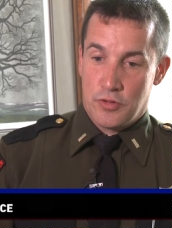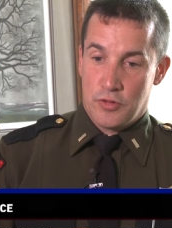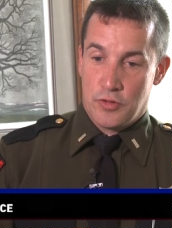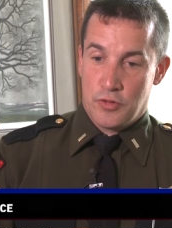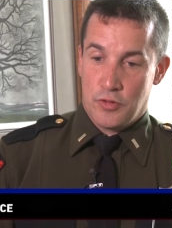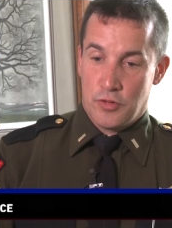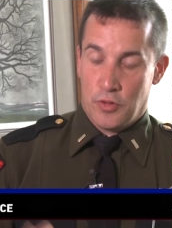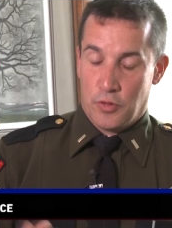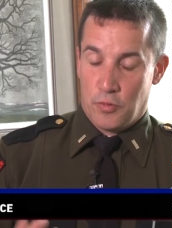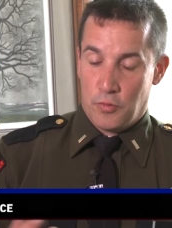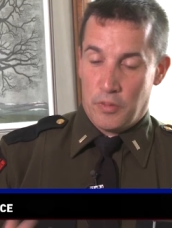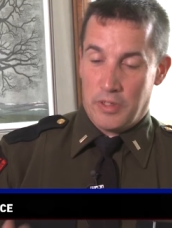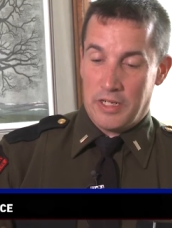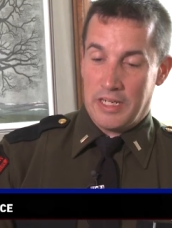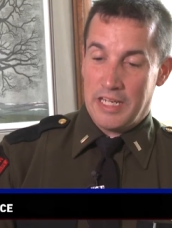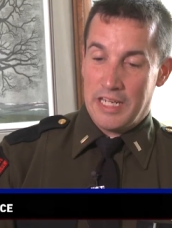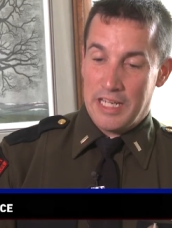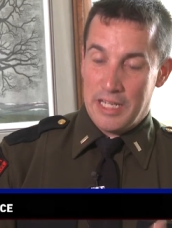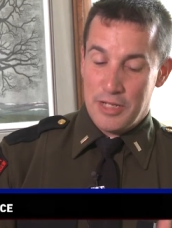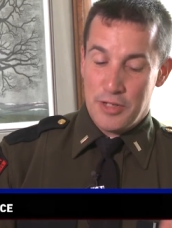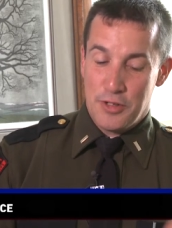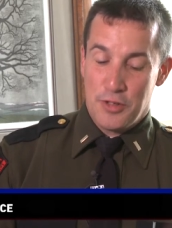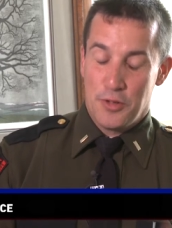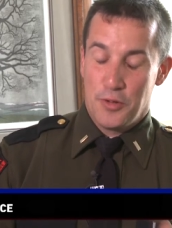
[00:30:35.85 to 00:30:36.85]
took what
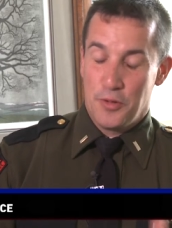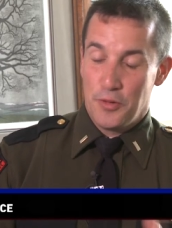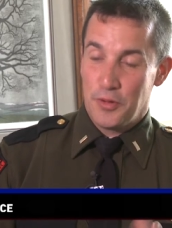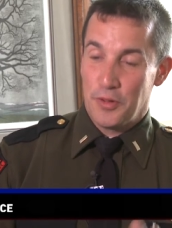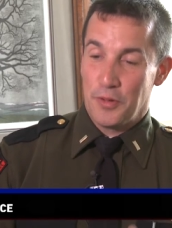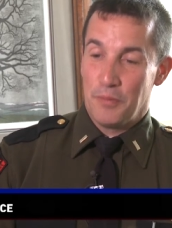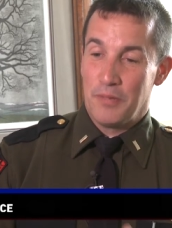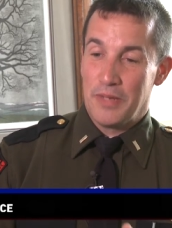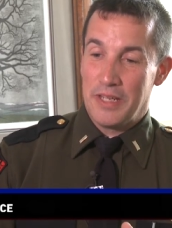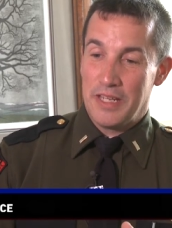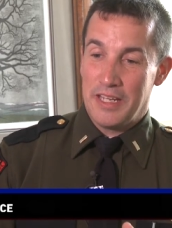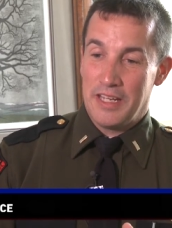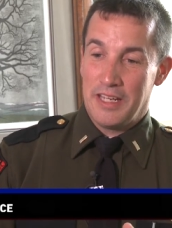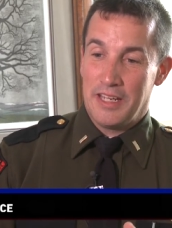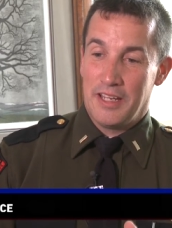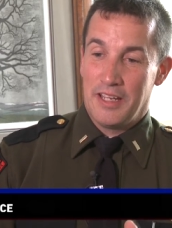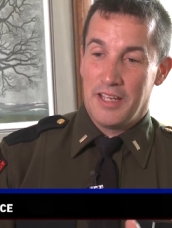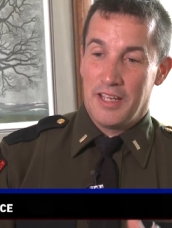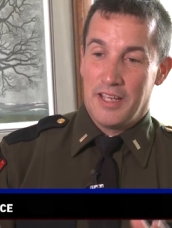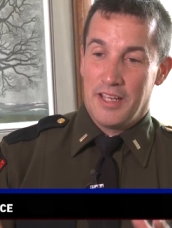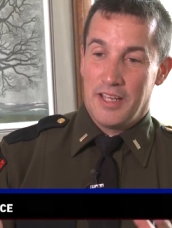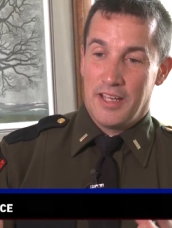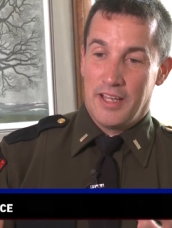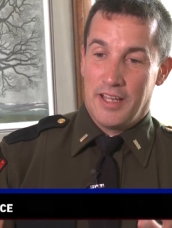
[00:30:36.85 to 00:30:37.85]
he knew to be
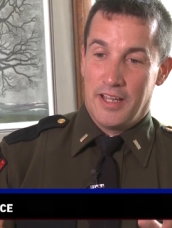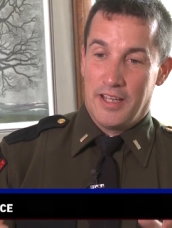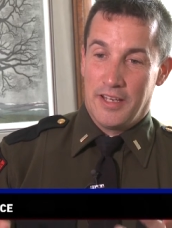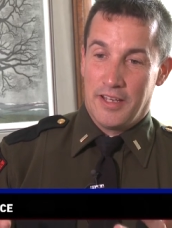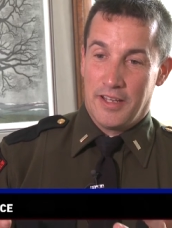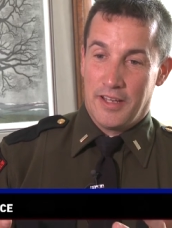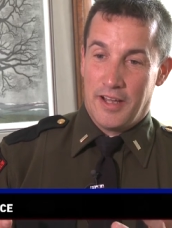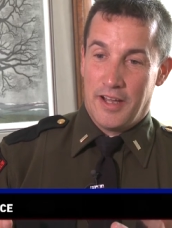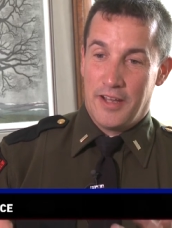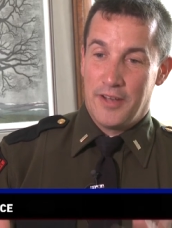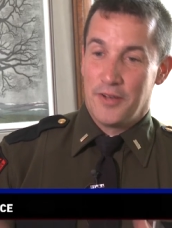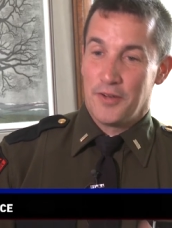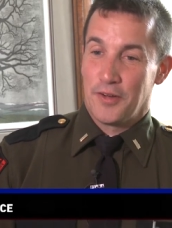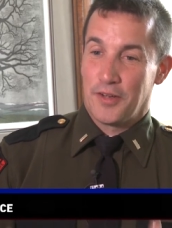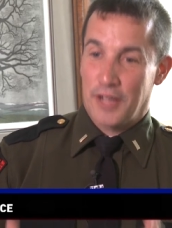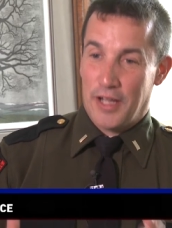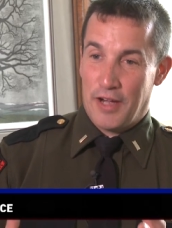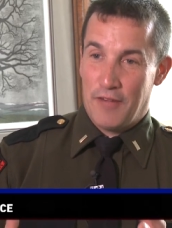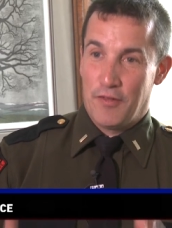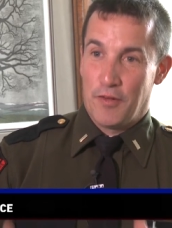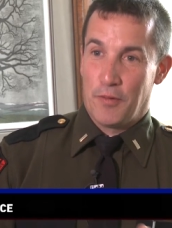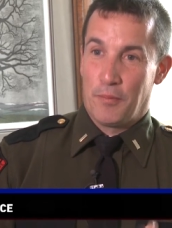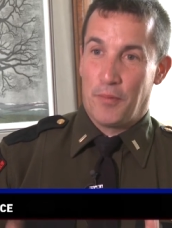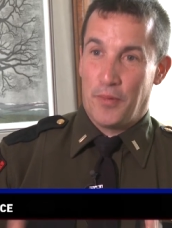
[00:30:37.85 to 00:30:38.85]
an
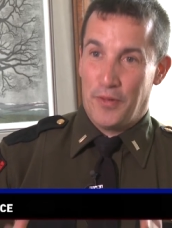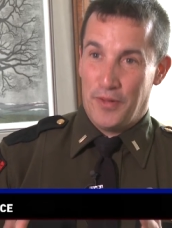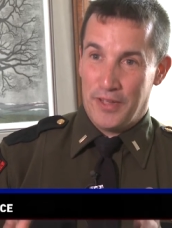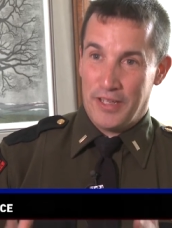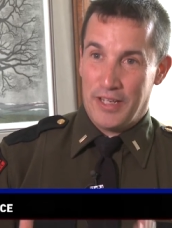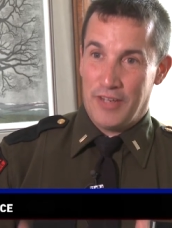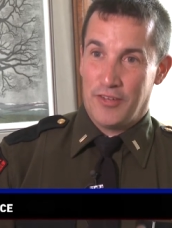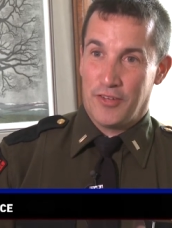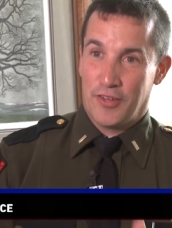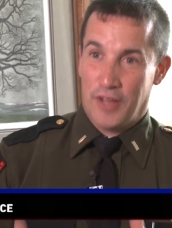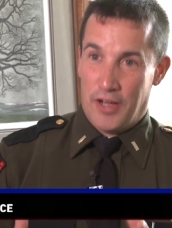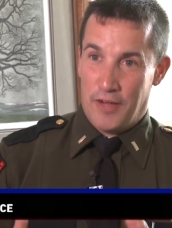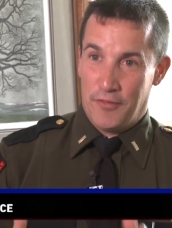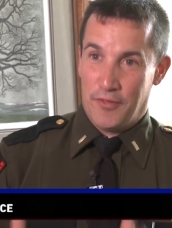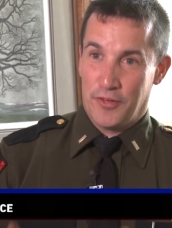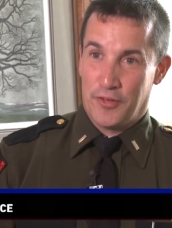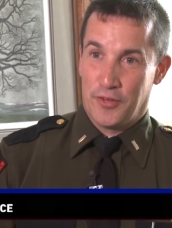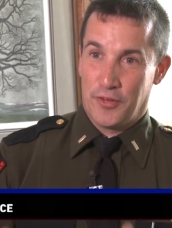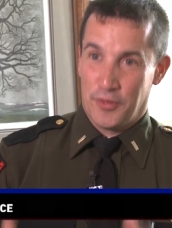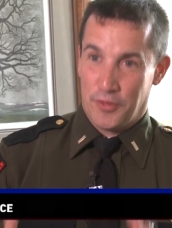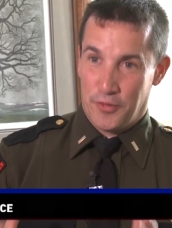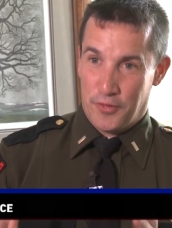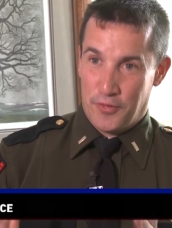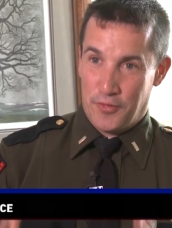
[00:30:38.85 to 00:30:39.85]
undercover police
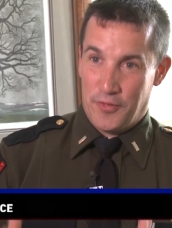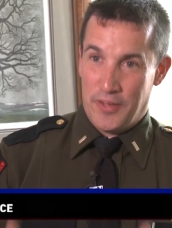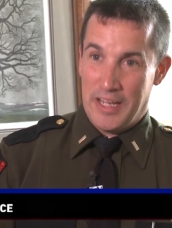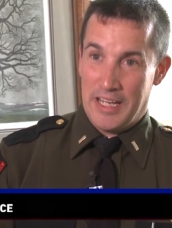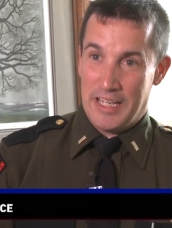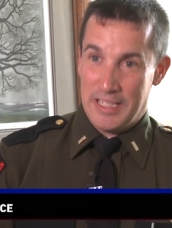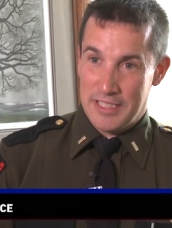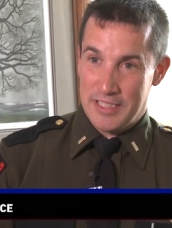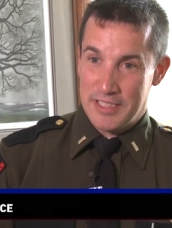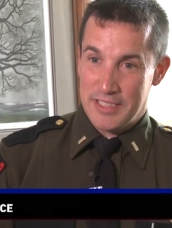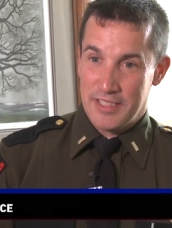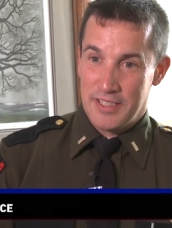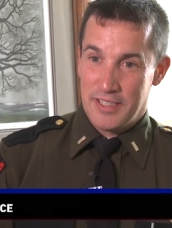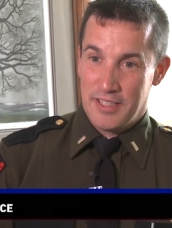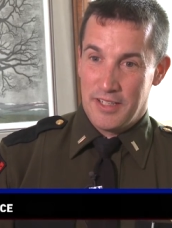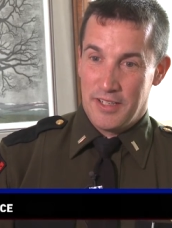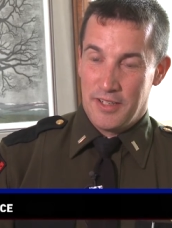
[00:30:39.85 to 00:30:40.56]
officer's face